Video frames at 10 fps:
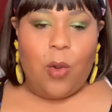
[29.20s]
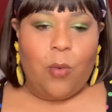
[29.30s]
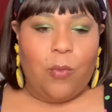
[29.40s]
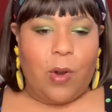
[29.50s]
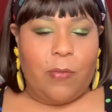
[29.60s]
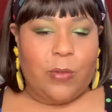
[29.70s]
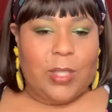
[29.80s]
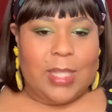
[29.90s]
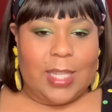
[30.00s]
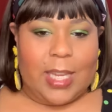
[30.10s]
ruffle
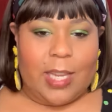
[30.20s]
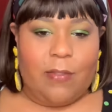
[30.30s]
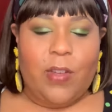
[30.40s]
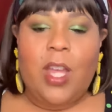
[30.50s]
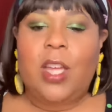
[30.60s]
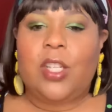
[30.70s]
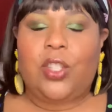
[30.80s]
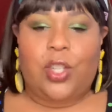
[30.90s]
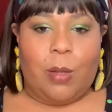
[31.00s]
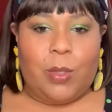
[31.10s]
sleeve
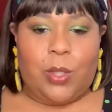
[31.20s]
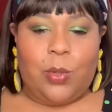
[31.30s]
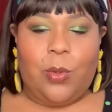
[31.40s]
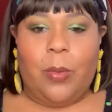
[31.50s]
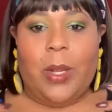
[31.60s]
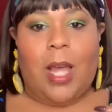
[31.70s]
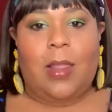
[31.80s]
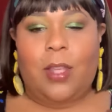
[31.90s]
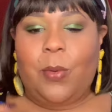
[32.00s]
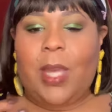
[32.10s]
jumpsuit, and what
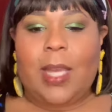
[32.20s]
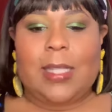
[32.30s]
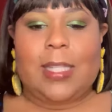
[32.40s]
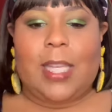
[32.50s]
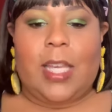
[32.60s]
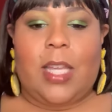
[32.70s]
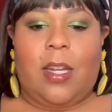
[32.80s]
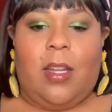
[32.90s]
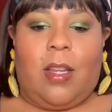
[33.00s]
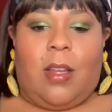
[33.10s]
I you can't see
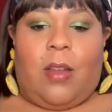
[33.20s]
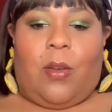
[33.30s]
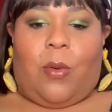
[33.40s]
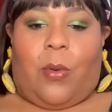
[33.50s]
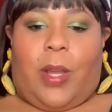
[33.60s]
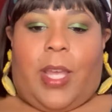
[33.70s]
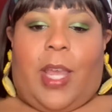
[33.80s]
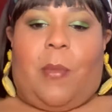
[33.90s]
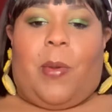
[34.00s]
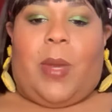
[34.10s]
it on
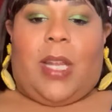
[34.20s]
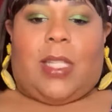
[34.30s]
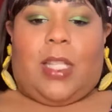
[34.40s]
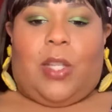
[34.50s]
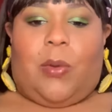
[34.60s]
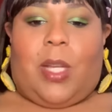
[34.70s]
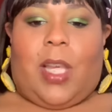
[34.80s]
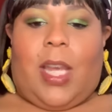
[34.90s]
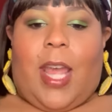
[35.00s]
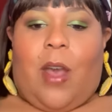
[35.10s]
camera, but it's a little
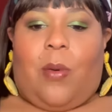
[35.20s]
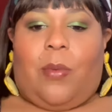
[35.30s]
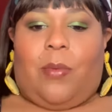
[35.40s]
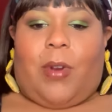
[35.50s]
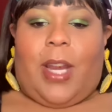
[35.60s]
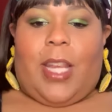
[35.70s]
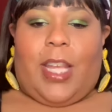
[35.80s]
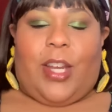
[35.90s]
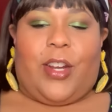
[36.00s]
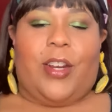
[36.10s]
cut out right
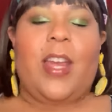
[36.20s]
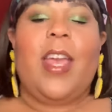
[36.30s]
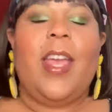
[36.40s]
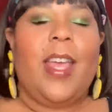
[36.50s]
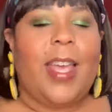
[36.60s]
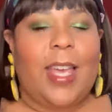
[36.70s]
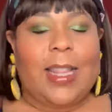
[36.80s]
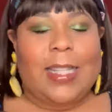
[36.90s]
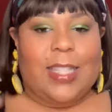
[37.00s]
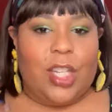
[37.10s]
here
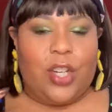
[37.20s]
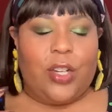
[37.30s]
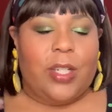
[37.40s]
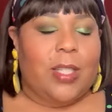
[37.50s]
in the center.